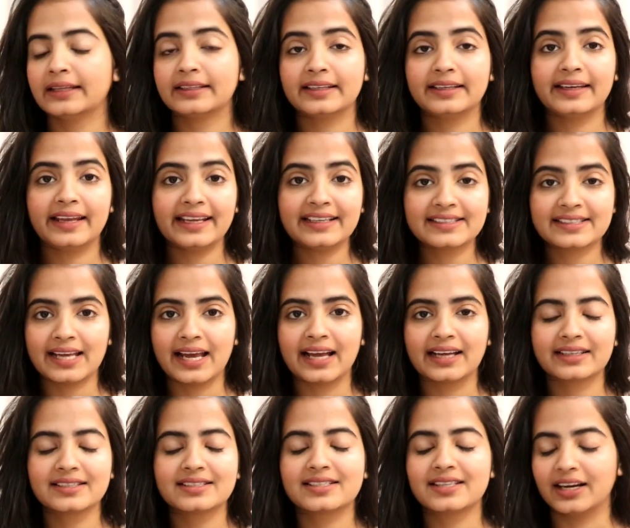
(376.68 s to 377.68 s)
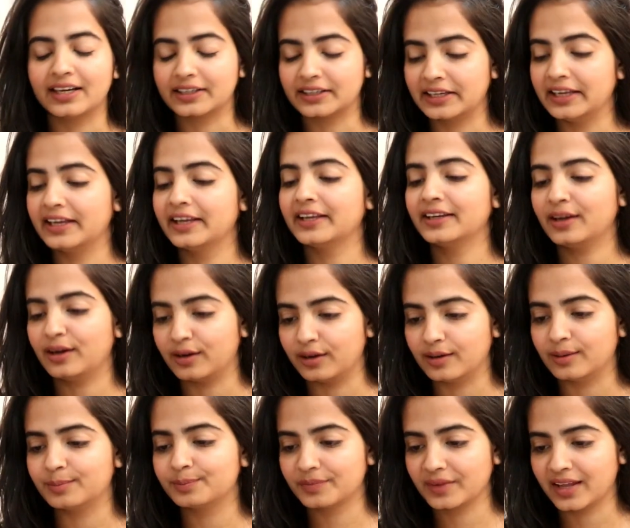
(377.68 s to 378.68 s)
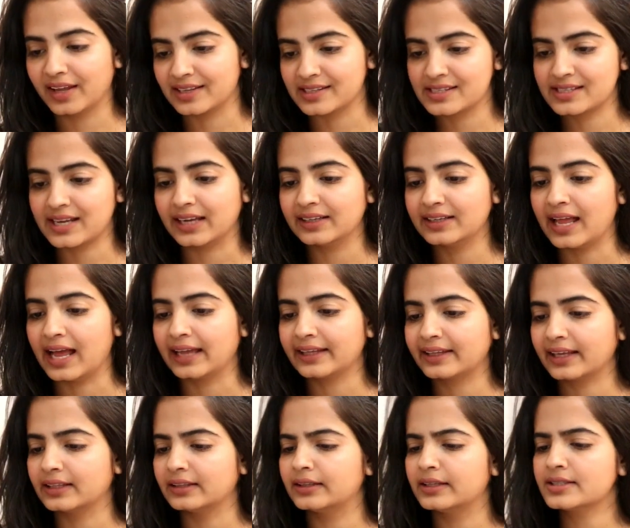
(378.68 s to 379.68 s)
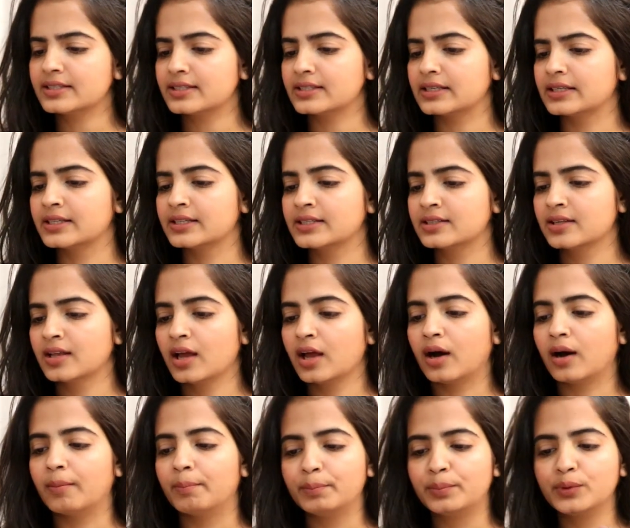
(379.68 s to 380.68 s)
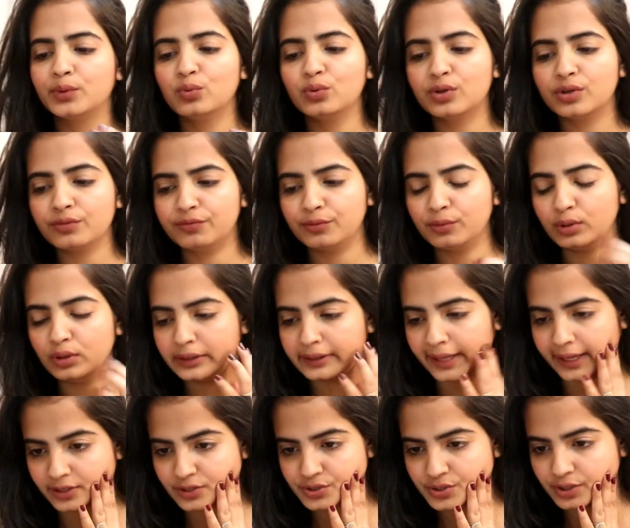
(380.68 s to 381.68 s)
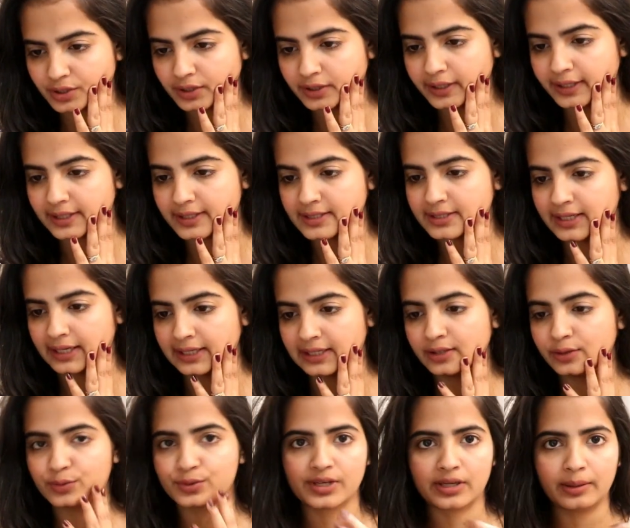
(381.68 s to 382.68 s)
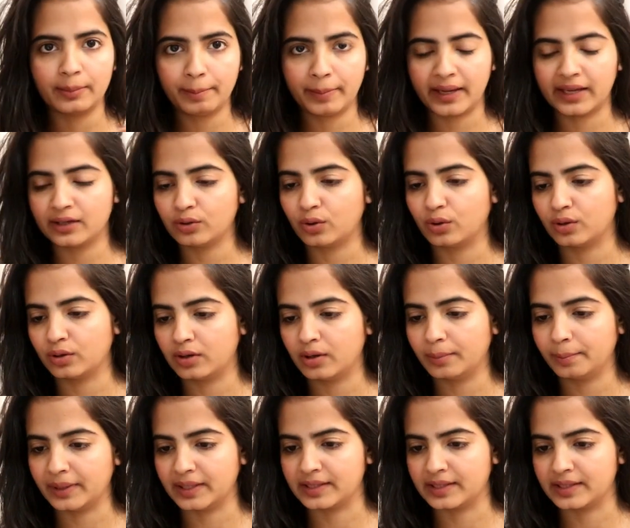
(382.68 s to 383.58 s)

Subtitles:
The next hack is again a hairstyle hack, and this is a beautiful textured hairstyle using a pen or a